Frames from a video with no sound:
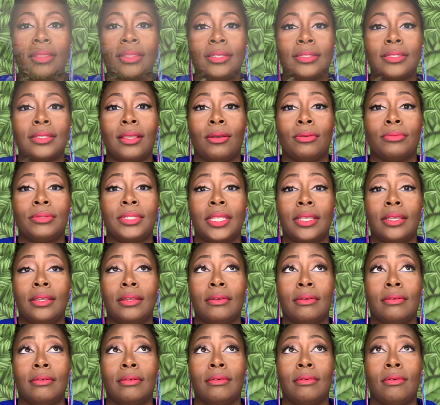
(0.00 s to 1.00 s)
this
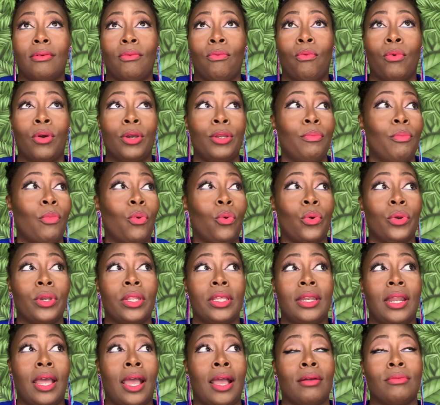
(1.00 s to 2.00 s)
hotel. One
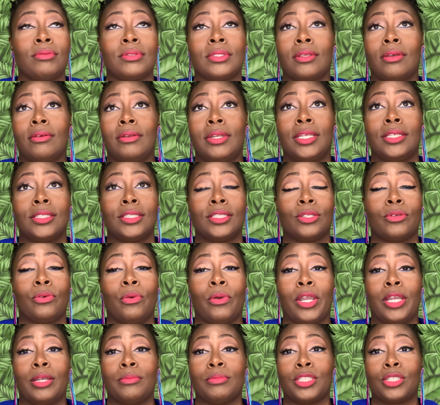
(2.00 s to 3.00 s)
morning I was on
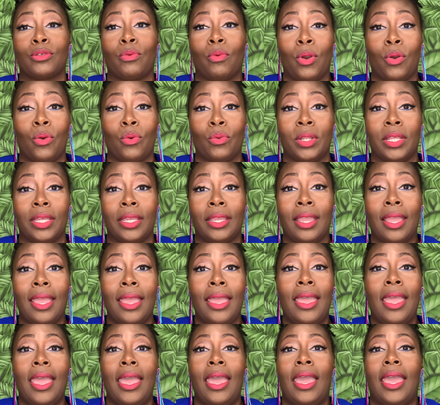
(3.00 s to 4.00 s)
Instagram scrolling
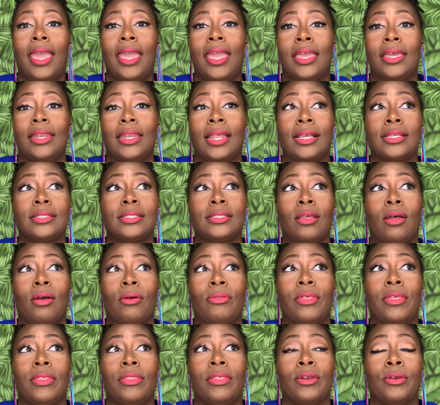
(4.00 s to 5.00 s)
and I saw
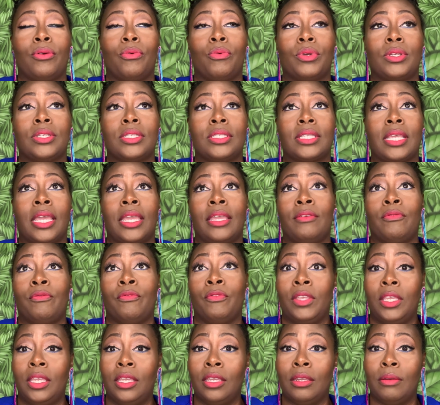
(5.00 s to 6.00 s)
that there was a
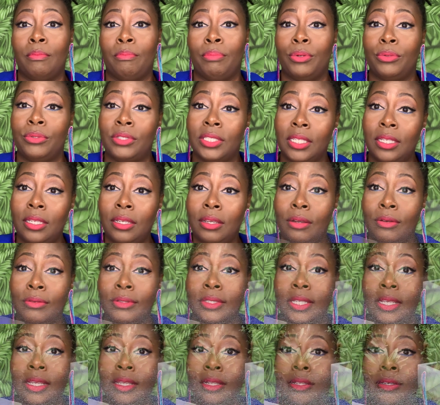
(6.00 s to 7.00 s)
vegan boutique
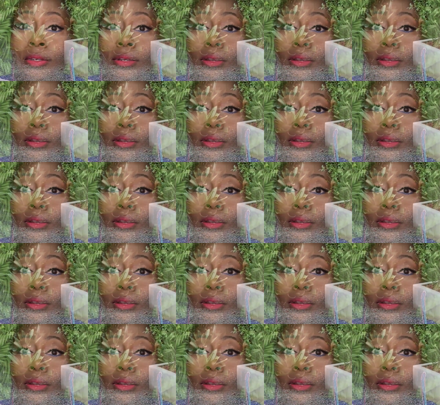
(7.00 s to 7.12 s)
hotel in